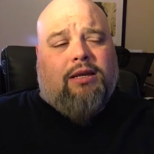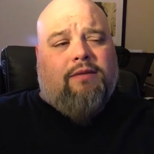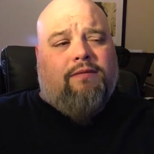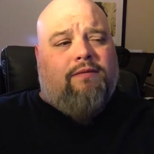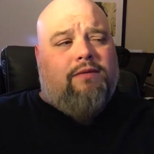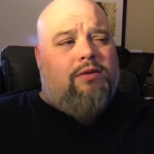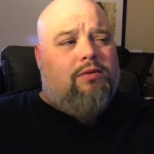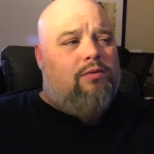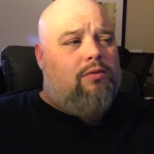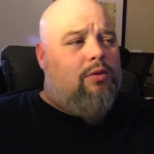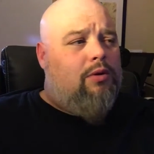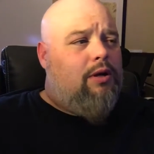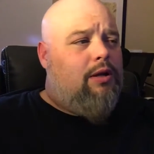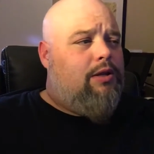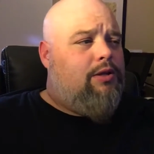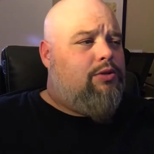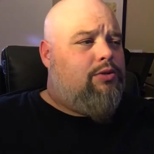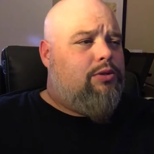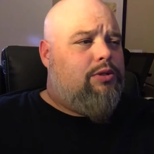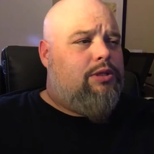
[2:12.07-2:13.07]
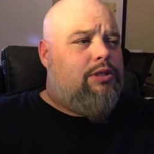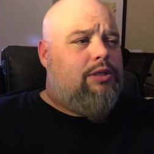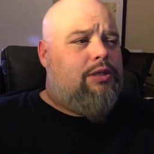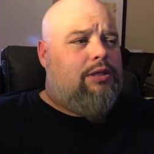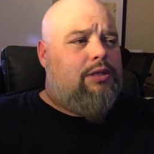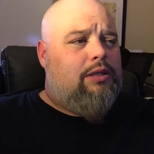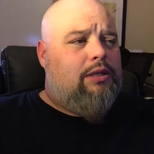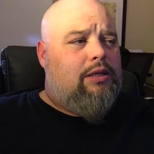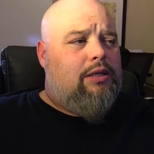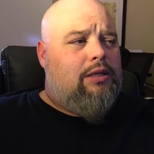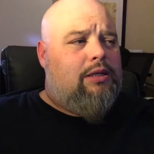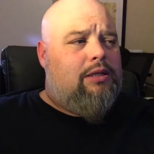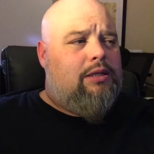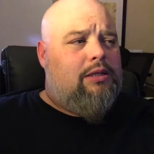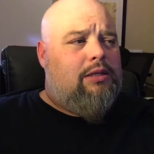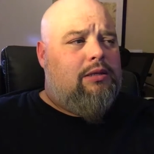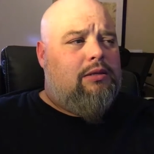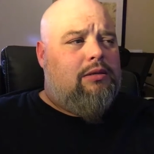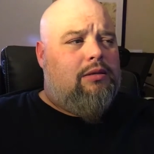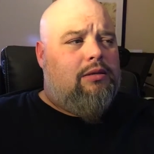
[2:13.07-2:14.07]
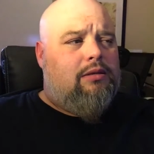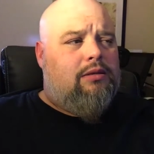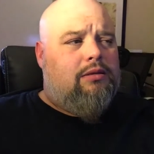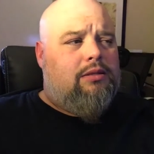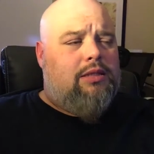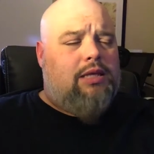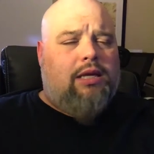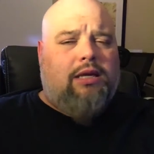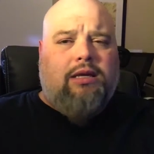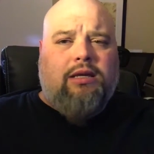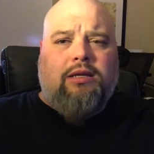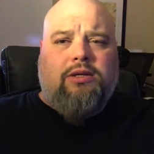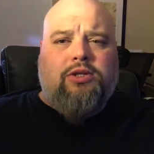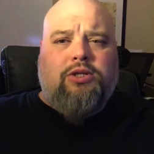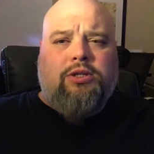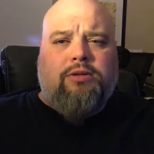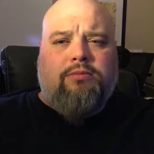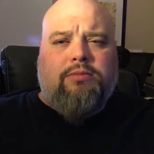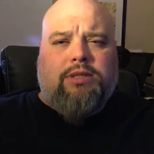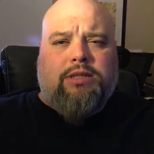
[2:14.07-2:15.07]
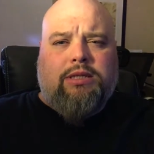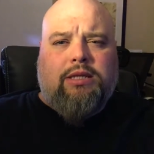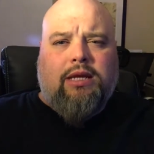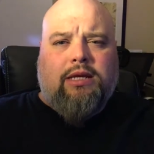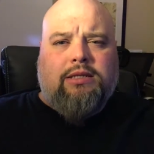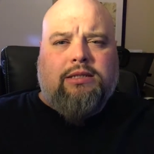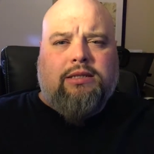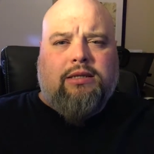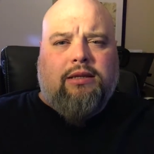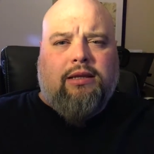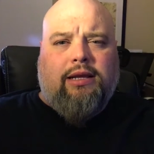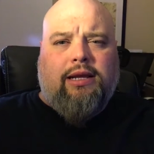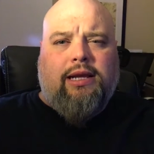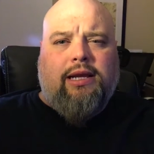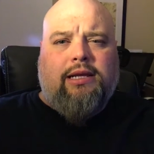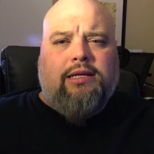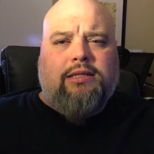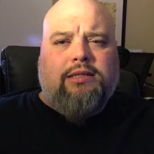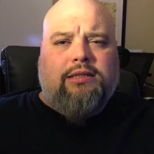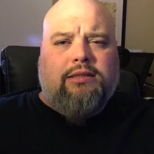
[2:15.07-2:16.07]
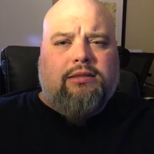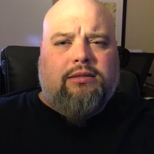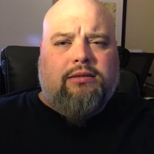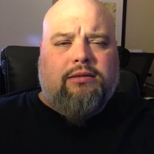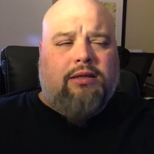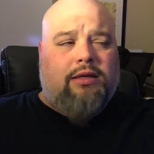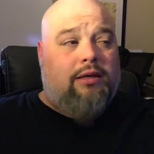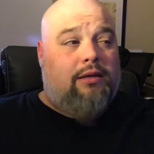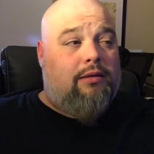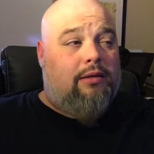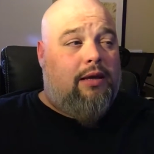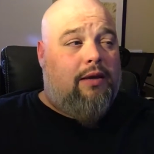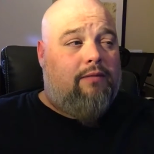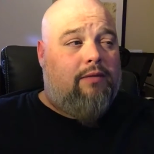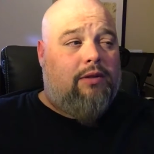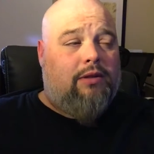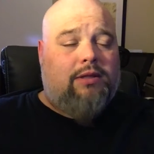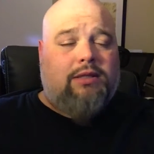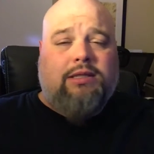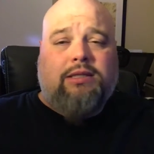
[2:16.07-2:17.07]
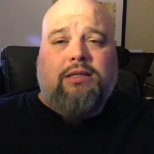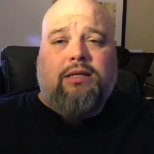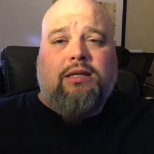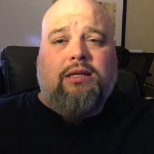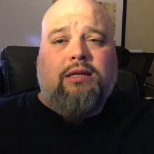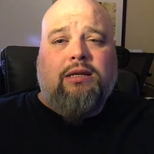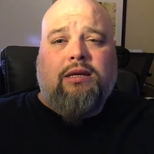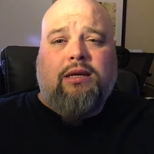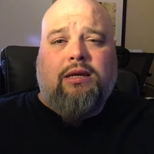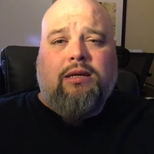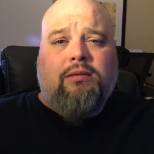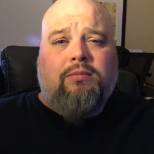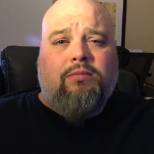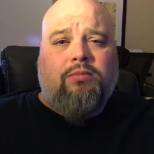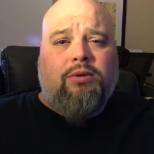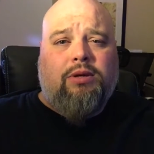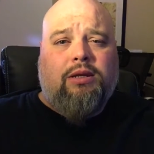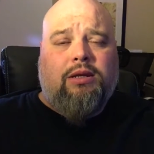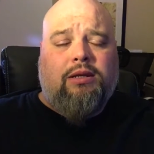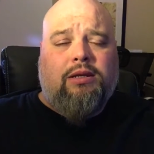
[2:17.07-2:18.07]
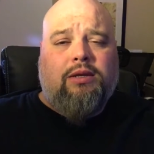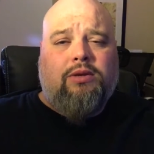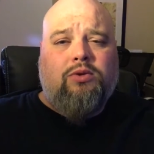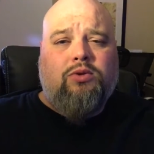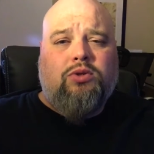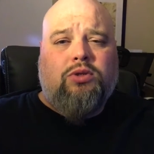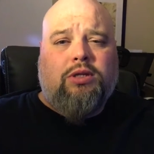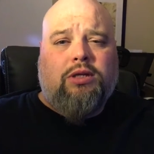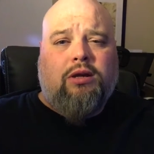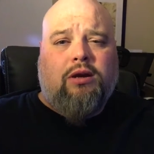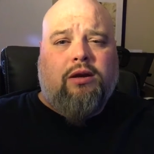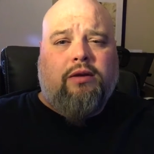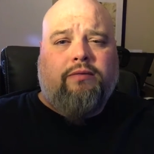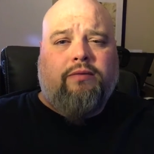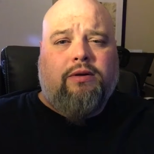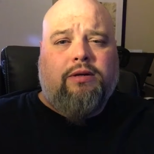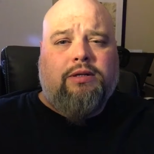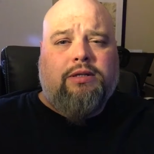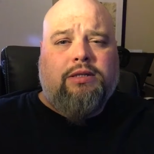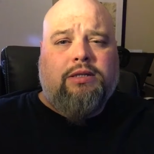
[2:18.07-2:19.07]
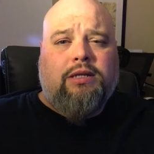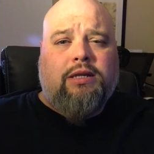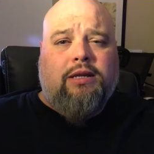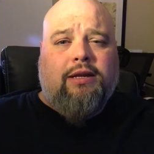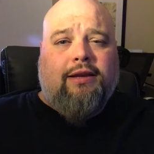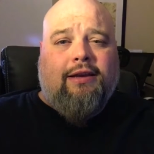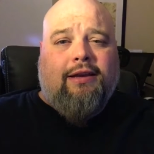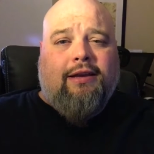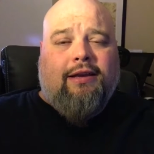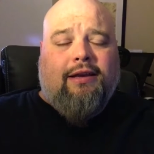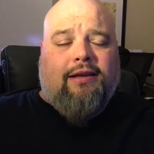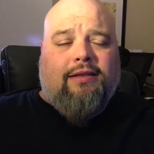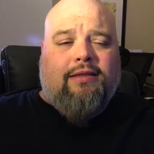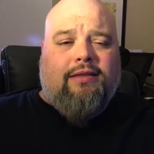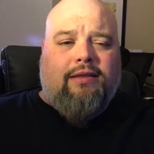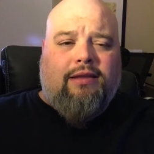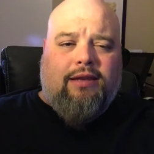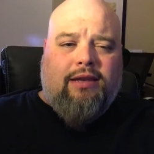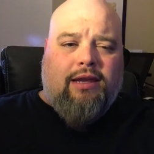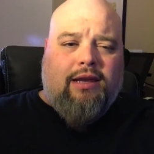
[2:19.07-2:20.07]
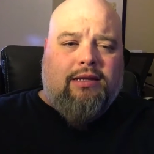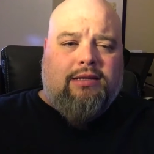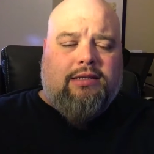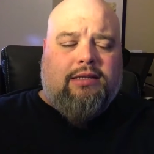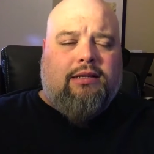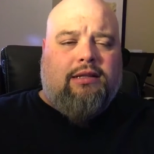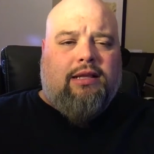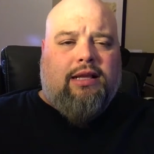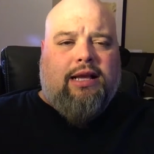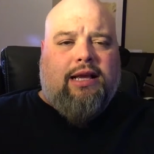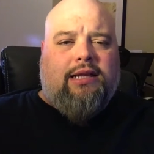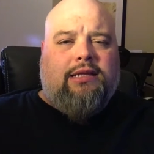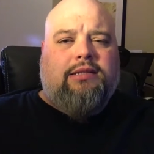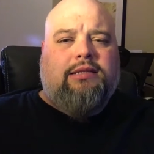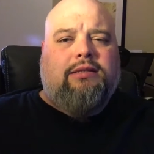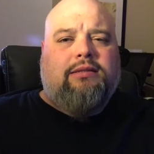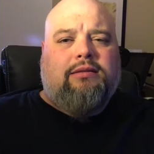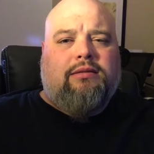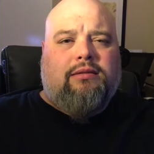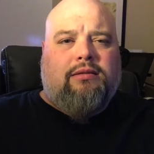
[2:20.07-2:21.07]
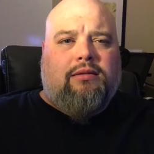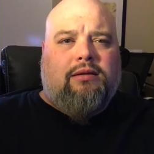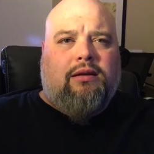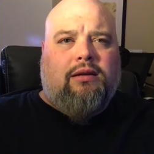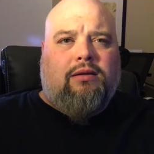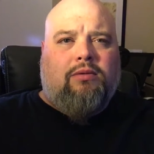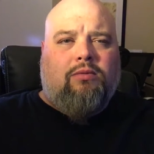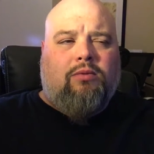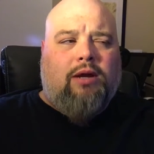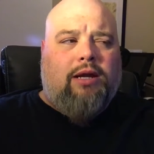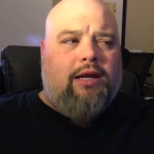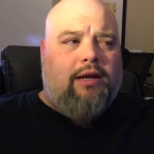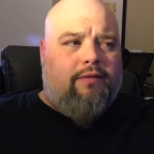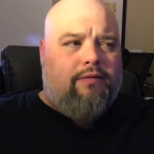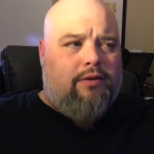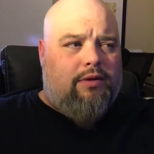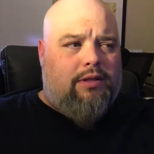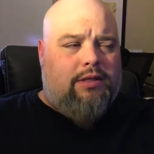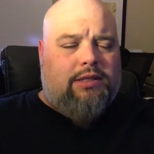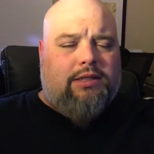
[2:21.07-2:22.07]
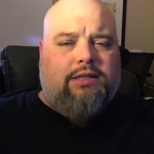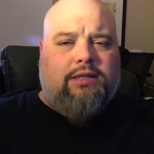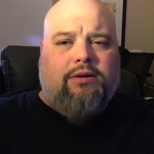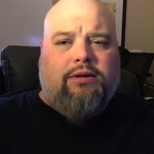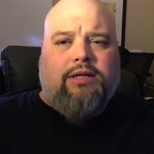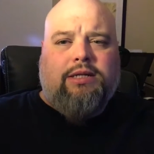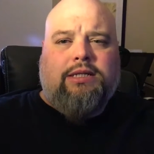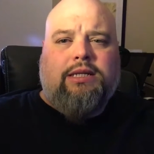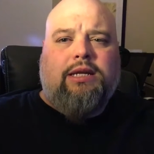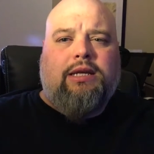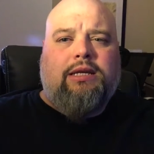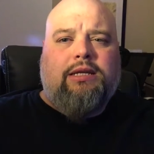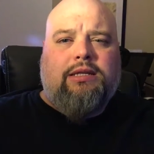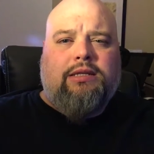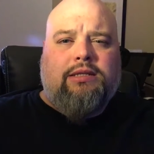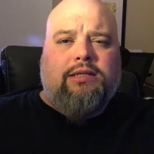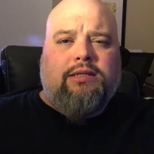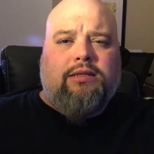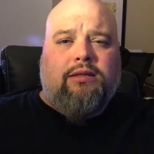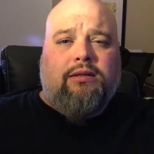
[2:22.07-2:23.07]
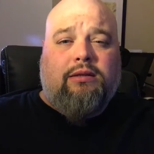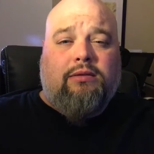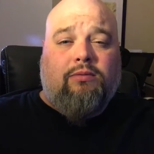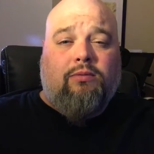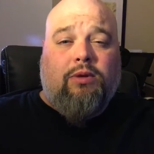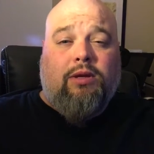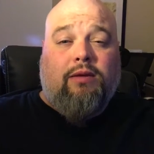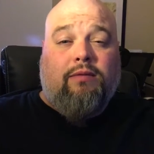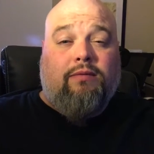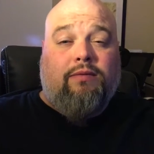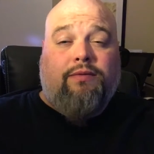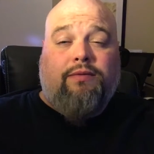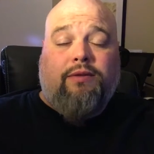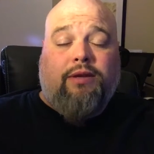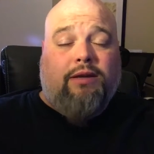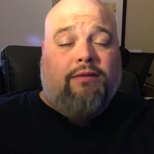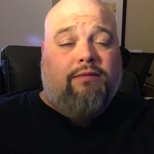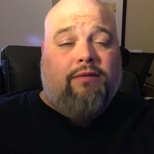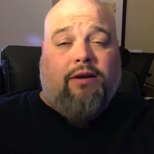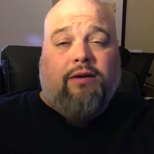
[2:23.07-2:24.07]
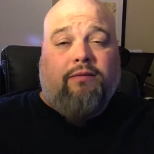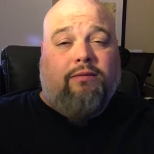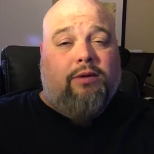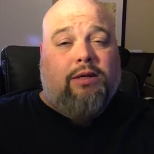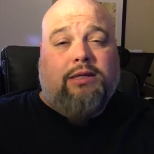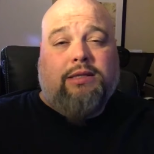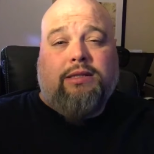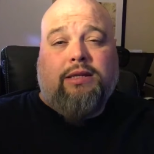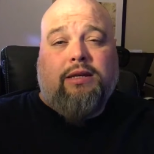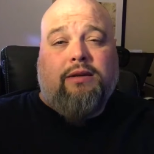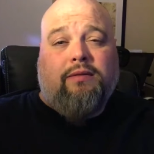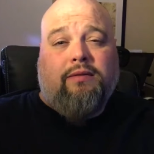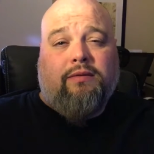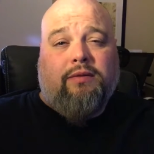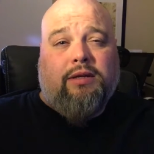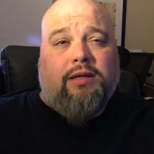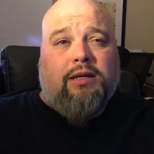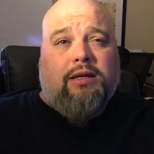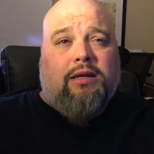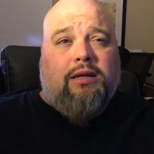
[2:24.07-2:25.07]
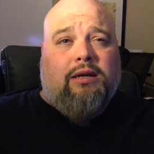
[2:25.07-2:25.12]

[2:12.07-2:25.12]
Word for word: If you are interested in taking Jim's next class, they haven't listed it yet, but he usually offers the next class right after this series ends, and we have like 5 weeks left.